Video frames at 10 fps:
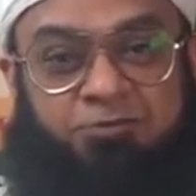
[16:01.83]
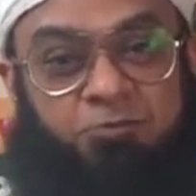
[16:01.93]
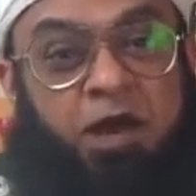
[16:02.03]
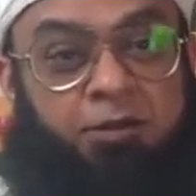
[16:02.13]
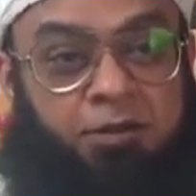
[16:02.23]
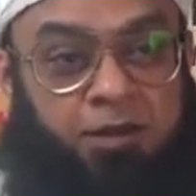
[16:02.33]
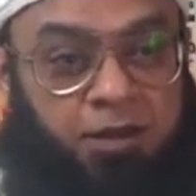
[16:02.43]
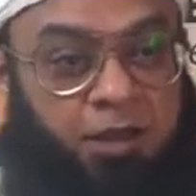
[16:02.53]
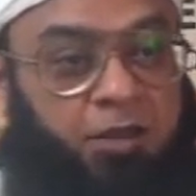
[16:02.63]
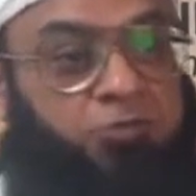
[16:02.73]
Subhanallah.
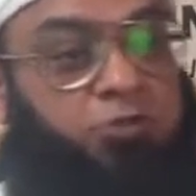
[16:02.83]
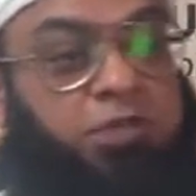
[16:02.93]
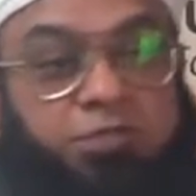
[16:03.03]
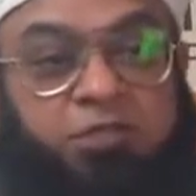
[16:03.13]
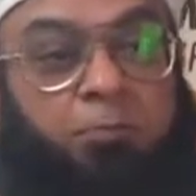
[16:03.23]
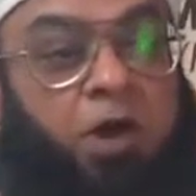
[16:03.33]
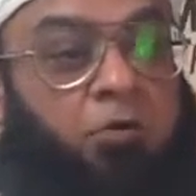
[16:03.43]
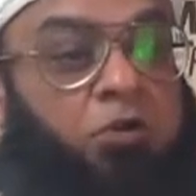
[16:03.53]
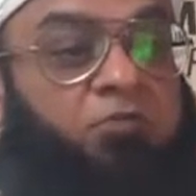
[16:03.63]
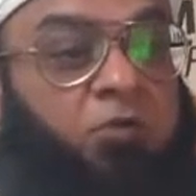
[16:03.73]
So this is the
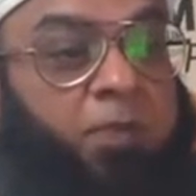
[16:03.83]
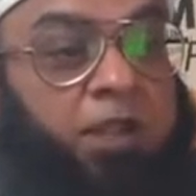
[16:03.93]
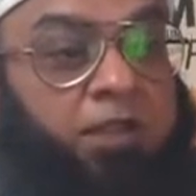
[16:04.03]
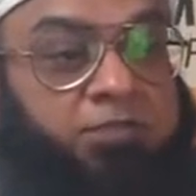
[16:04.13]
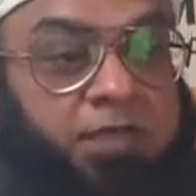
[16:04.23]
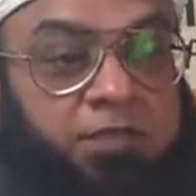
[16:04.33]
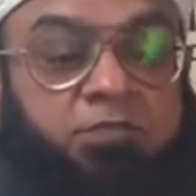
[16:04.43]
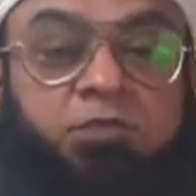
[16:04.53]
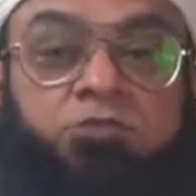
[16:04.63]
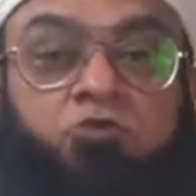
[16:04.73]
power of repentance, and
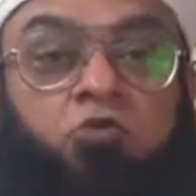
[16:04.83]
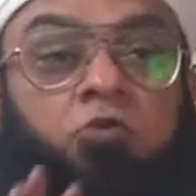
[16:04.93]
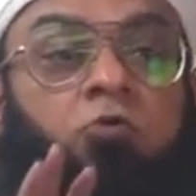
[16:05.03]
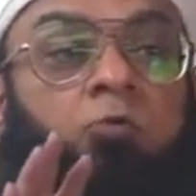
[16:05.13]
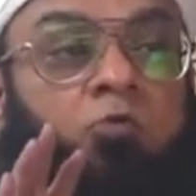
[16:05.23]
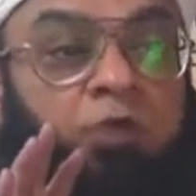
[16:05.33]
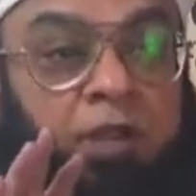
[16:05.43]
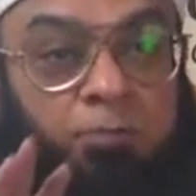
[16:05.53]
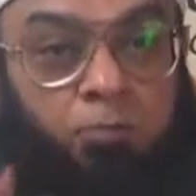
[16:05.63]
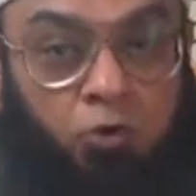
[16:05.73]
this is so
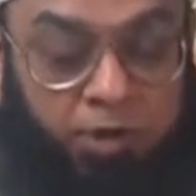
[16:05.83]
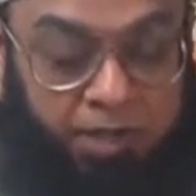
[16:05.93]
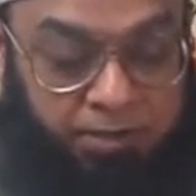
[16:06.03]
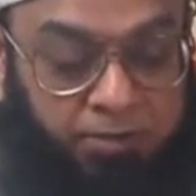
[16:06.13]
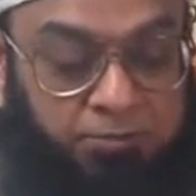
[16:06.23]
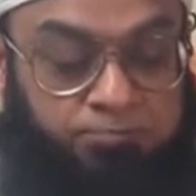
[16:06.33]
very important.